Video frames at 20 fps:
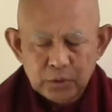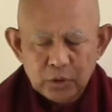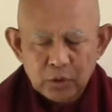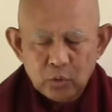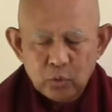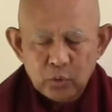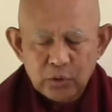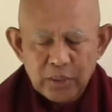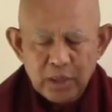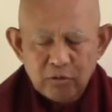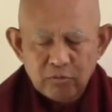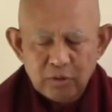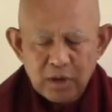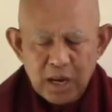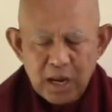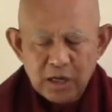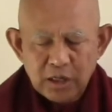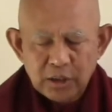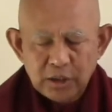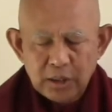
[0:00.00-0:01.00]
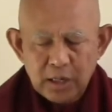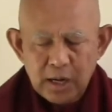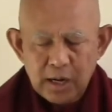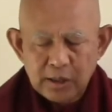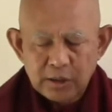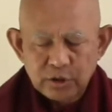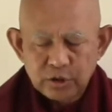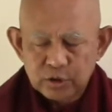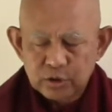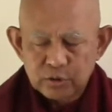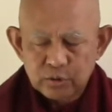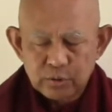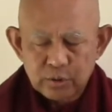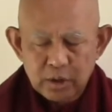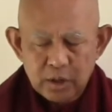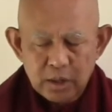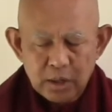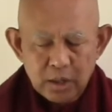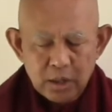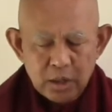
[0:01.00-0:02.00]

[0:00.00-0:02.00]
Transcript: without any extra,